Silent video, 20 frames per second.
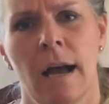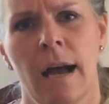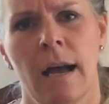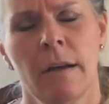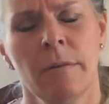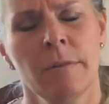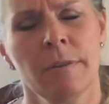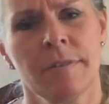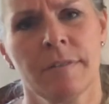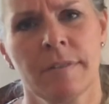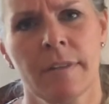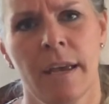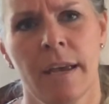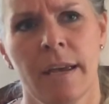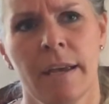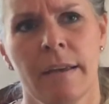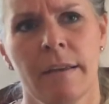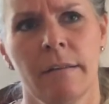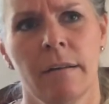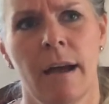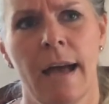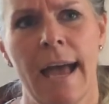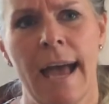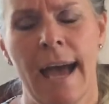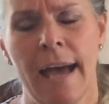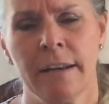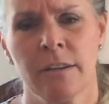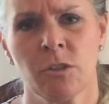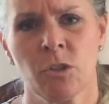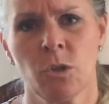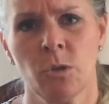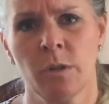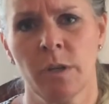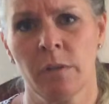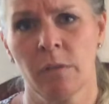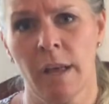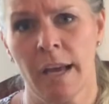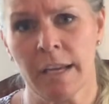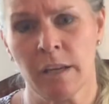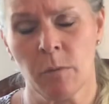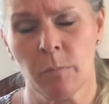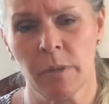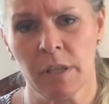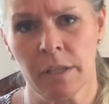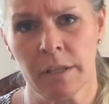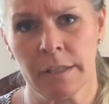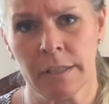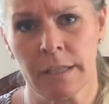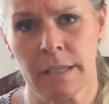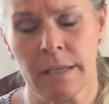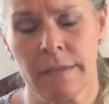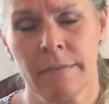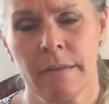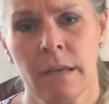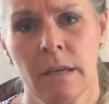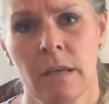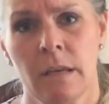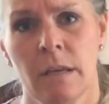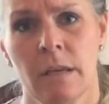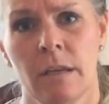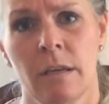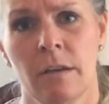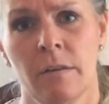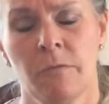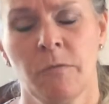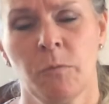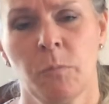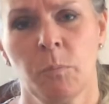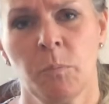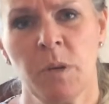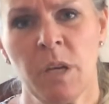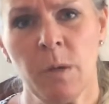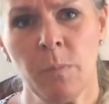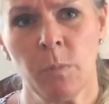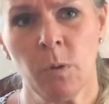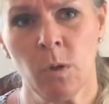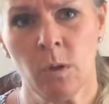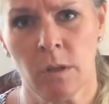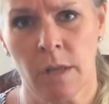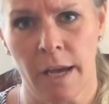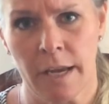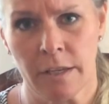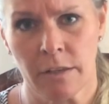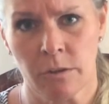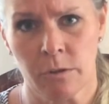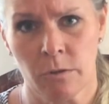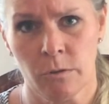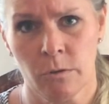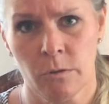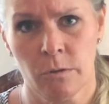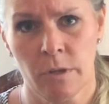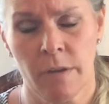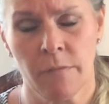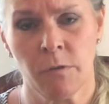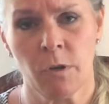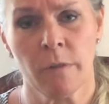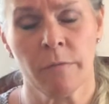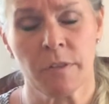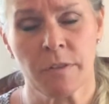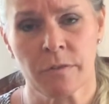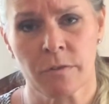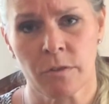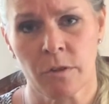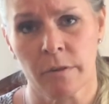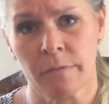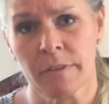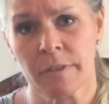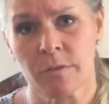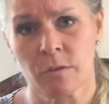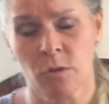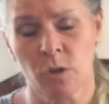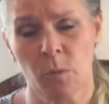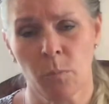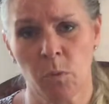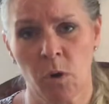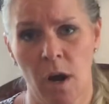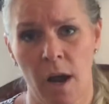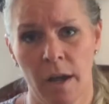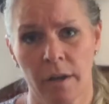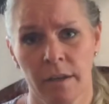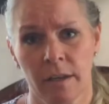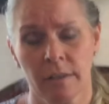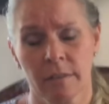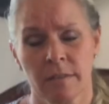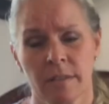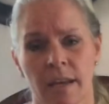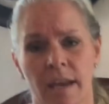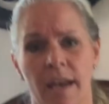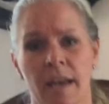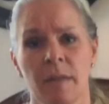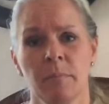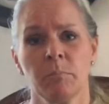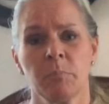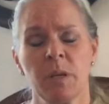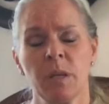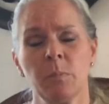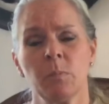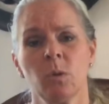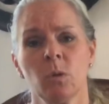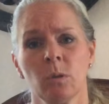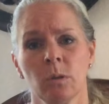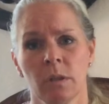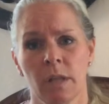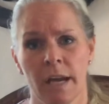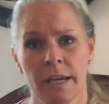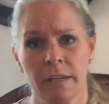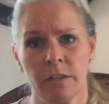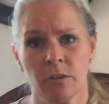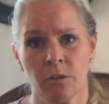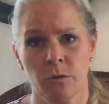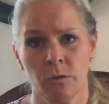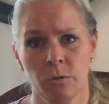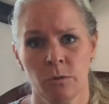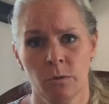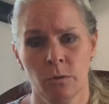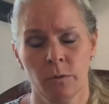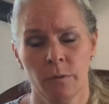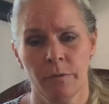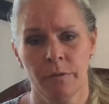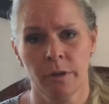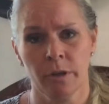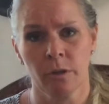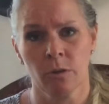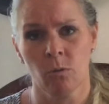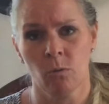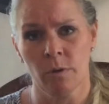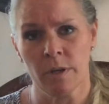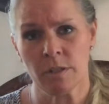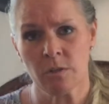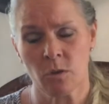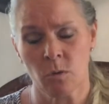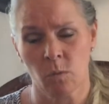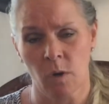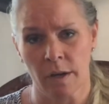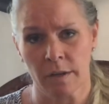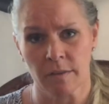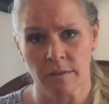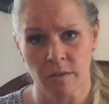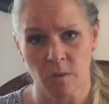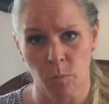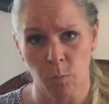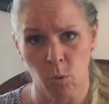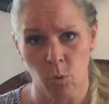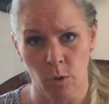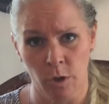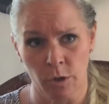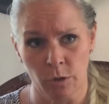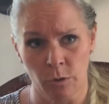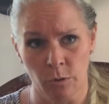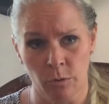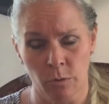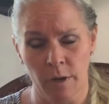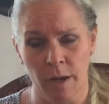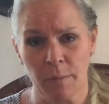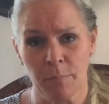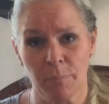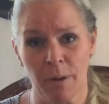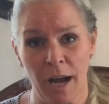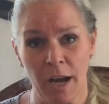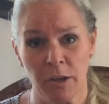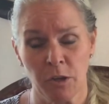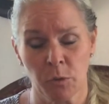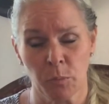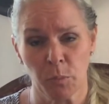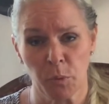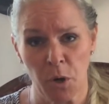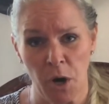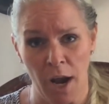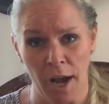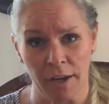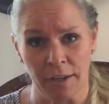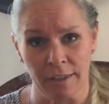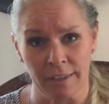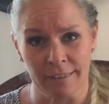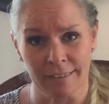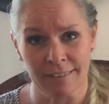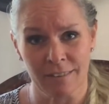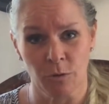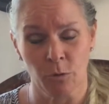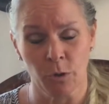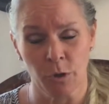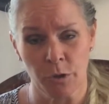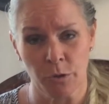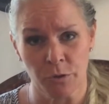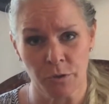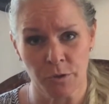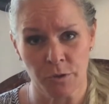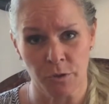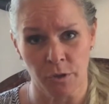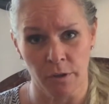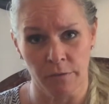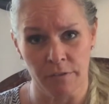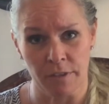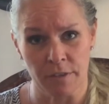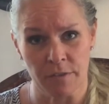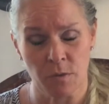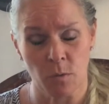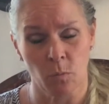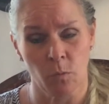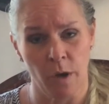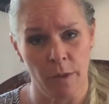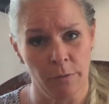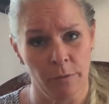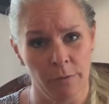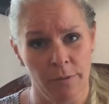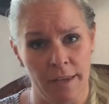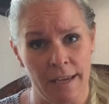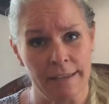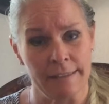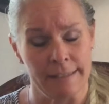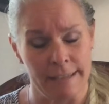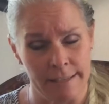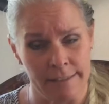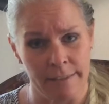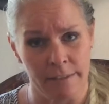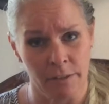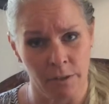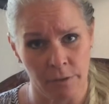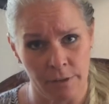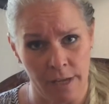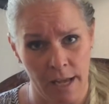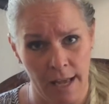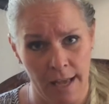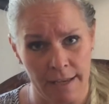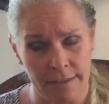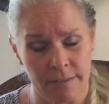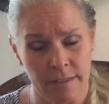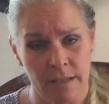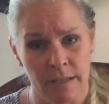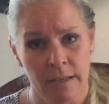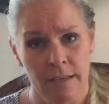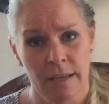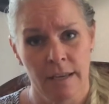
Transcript: I would say attitude and likability. If people like you, if you have a service or a product and people like you, they're going to want to support you and buy your product or your service whether they need it or not.